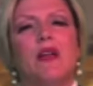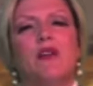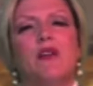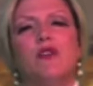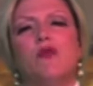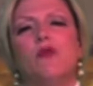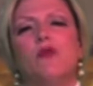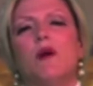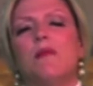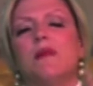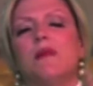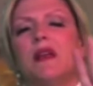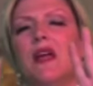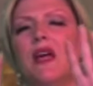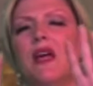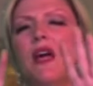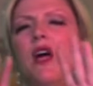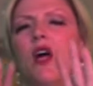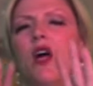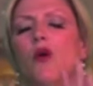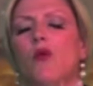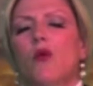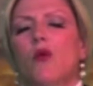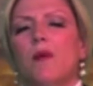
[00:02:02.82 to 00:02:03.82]
new
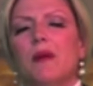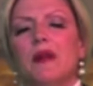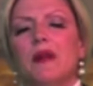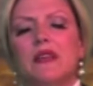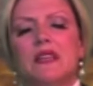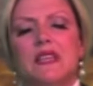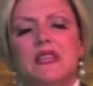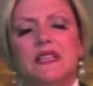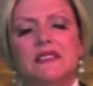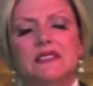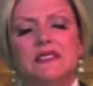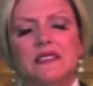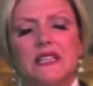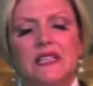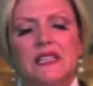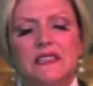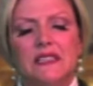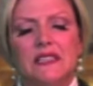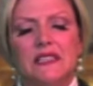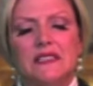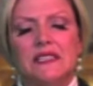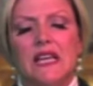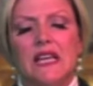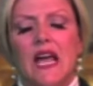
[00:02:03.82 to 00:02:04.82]
woman. This
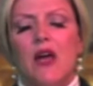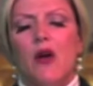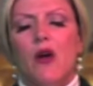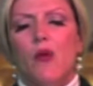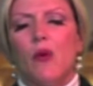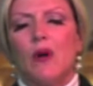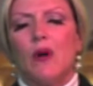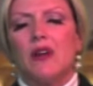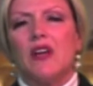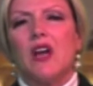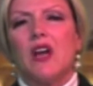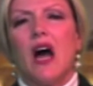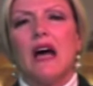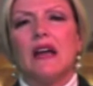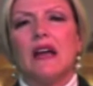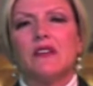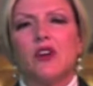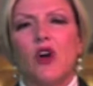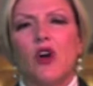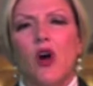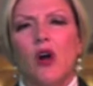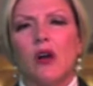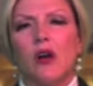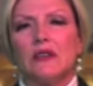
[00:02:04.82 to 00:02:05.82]
is what God
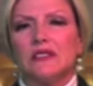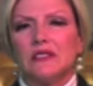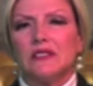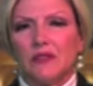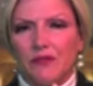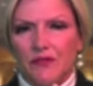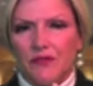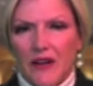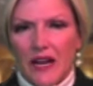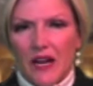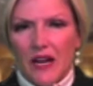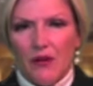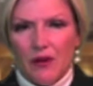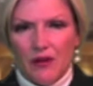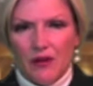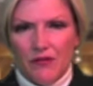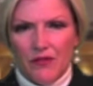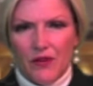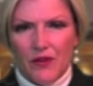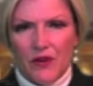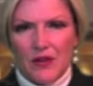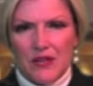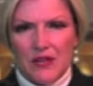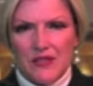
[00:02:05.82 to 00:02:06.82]
calls the fiery
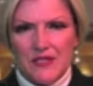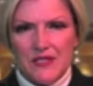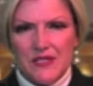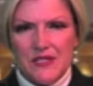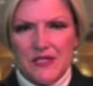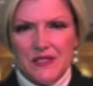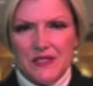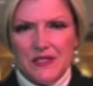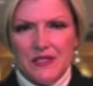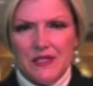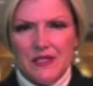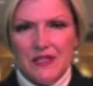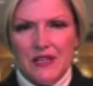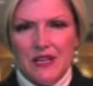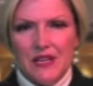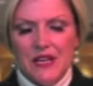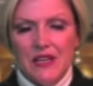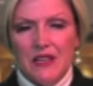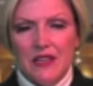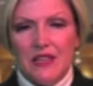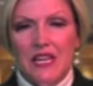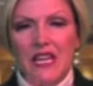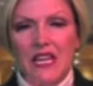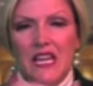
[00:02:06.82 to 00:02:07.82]
furnace.
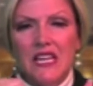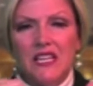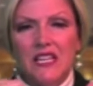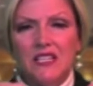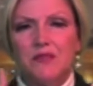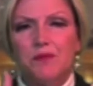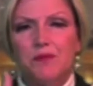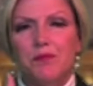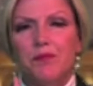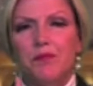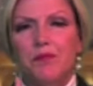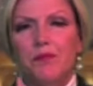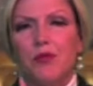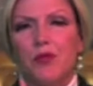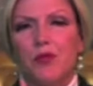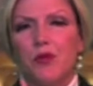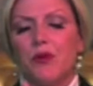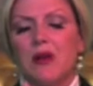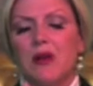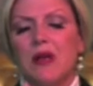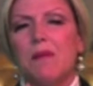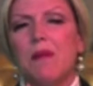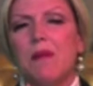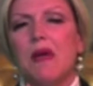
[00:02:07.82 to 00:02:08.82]
These
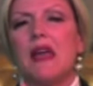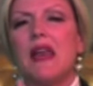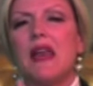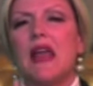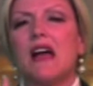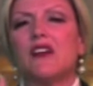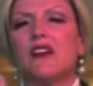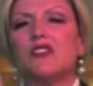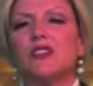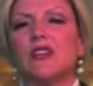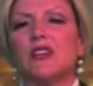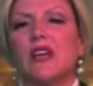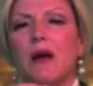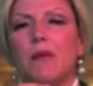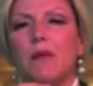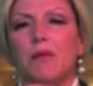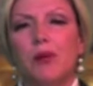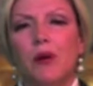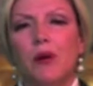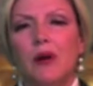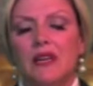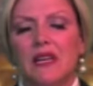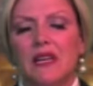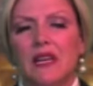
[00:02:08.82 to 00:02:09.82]
three men actually got
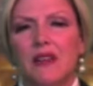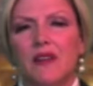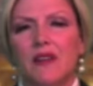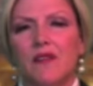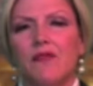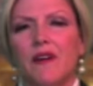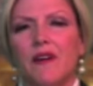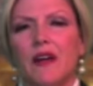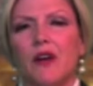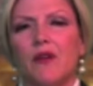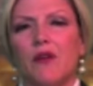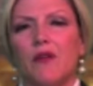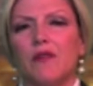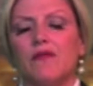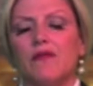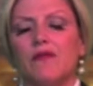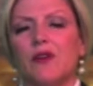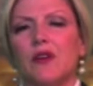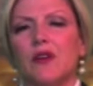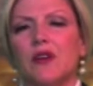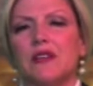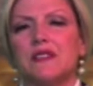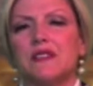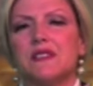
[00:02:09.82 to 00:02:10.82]
put in the fiery
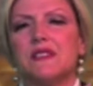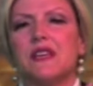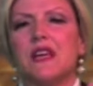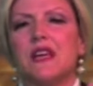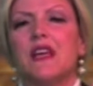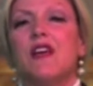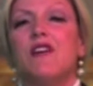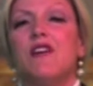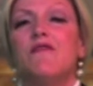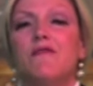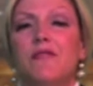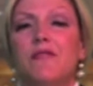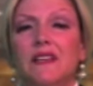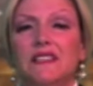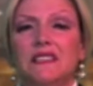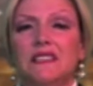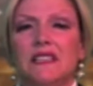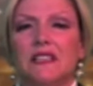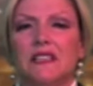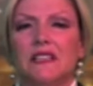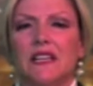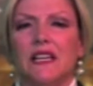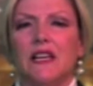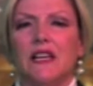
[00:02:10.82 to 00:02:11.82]
furnace.
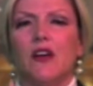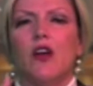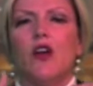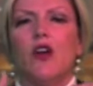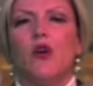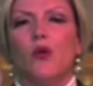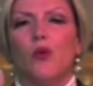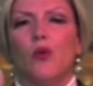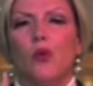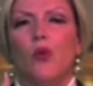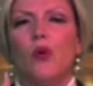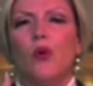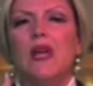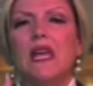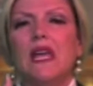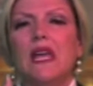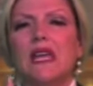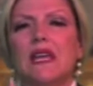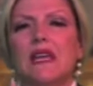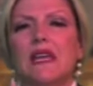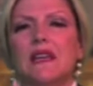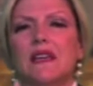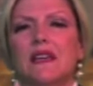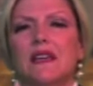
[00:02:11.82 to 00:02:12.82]
Physically,
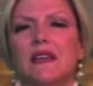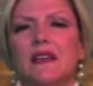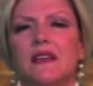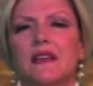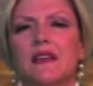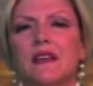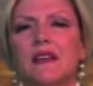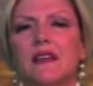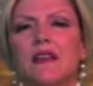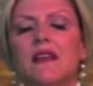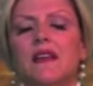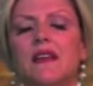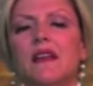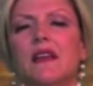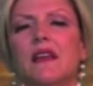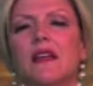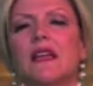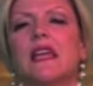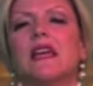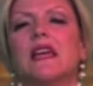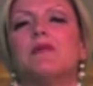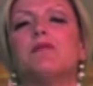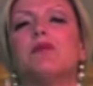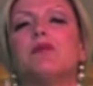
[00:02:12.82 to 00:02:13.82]
we
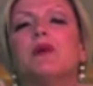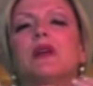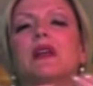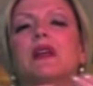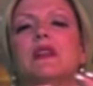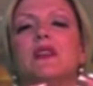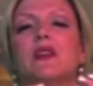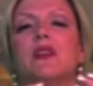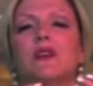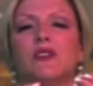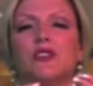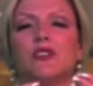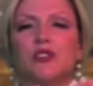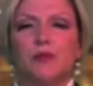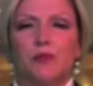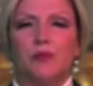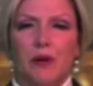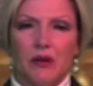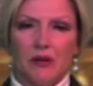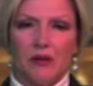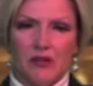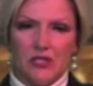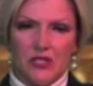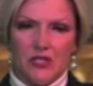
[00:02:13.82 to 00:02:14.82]
get put in there
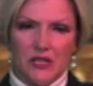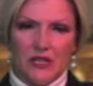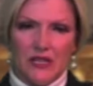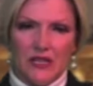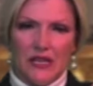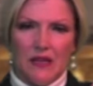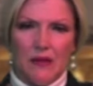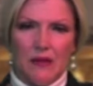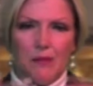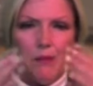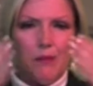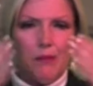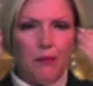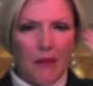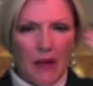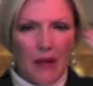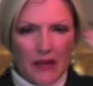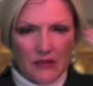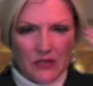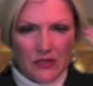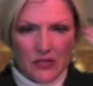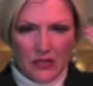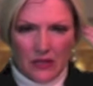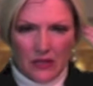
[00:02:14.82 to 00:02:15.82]
spiritually,
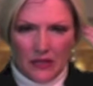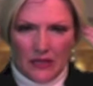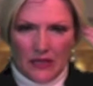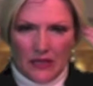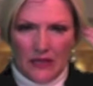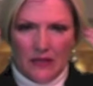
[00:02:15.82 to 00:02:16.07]
mentally,